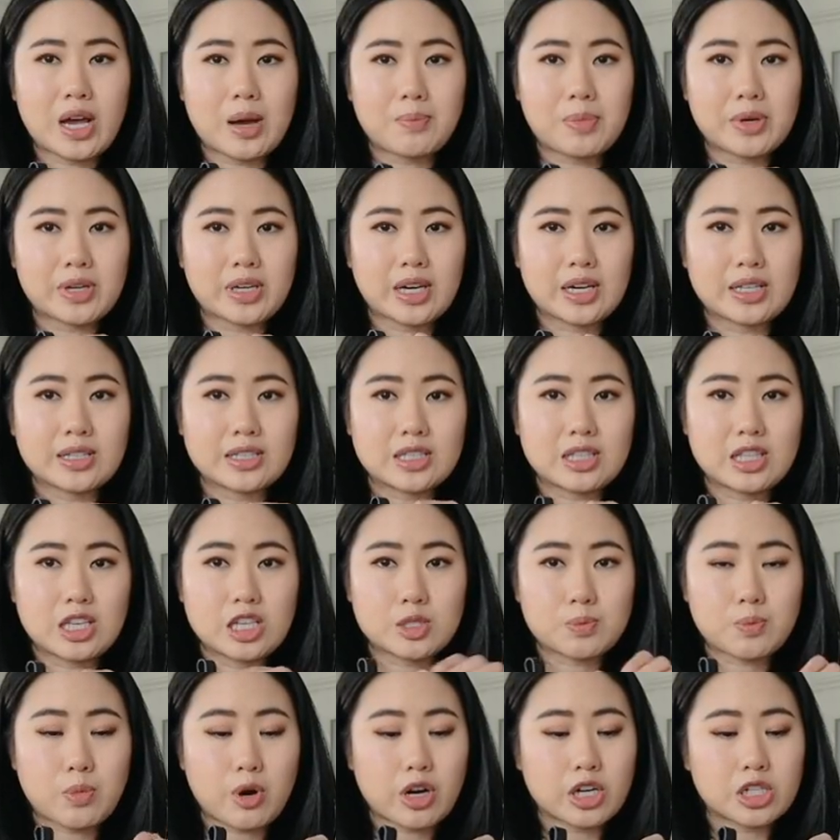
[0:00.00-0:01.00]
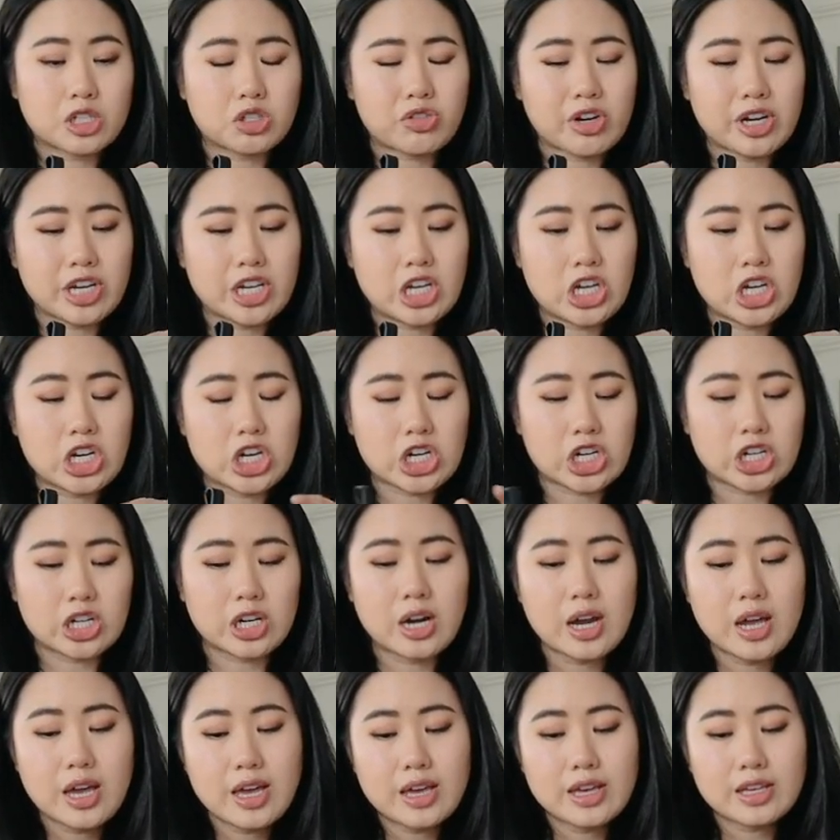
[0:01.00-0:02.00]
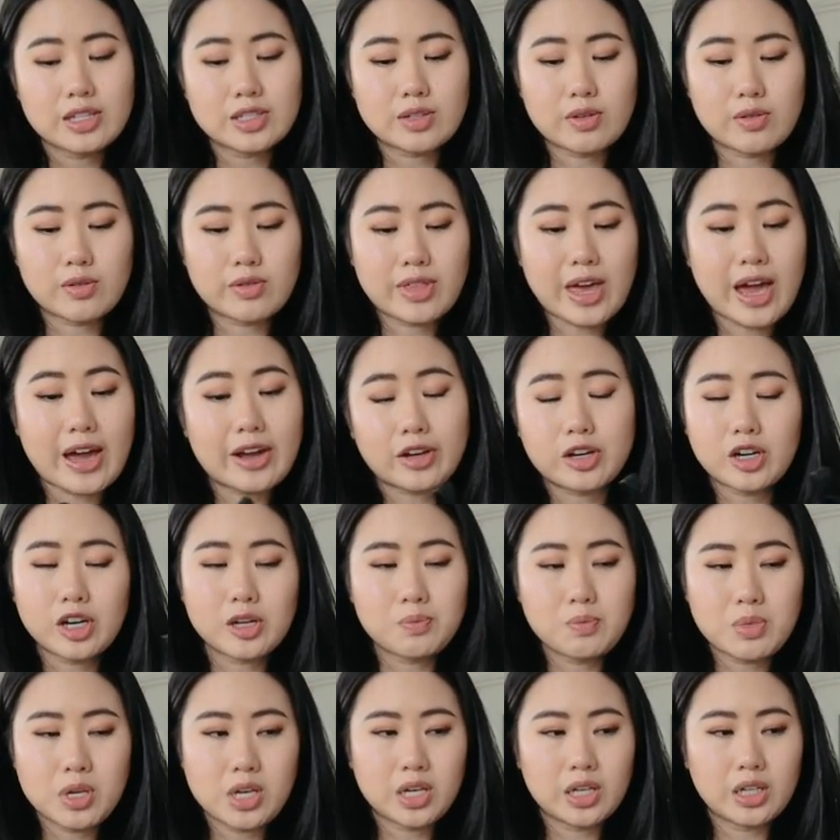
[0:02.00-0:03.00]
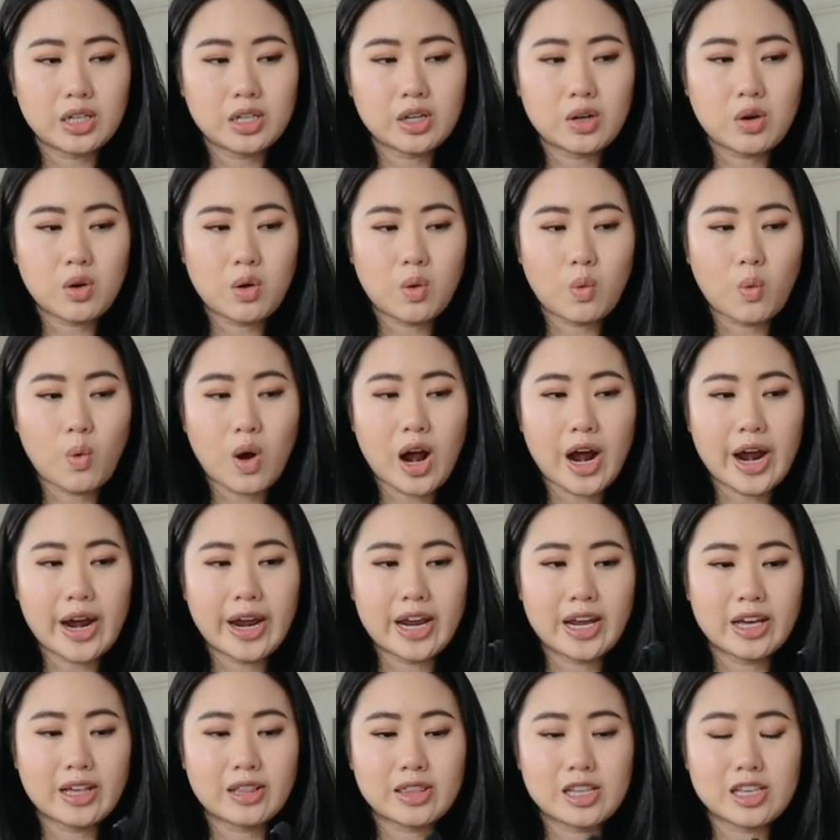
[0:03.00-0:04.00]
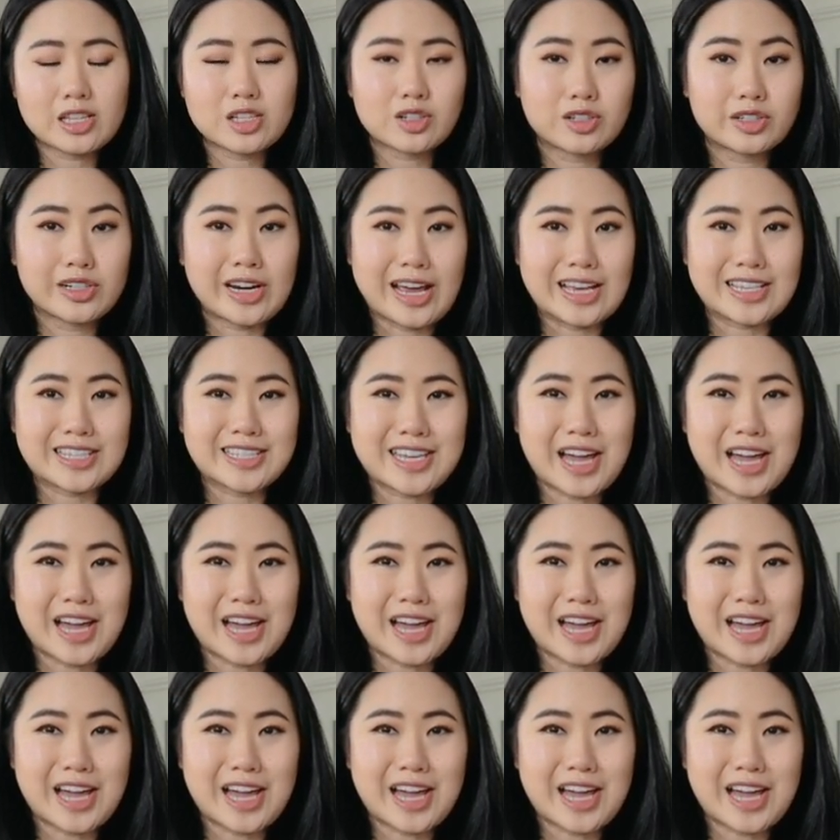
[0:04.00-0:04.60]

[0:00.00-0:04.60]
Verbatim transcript: up against these parts right here. So that could be why these aren't as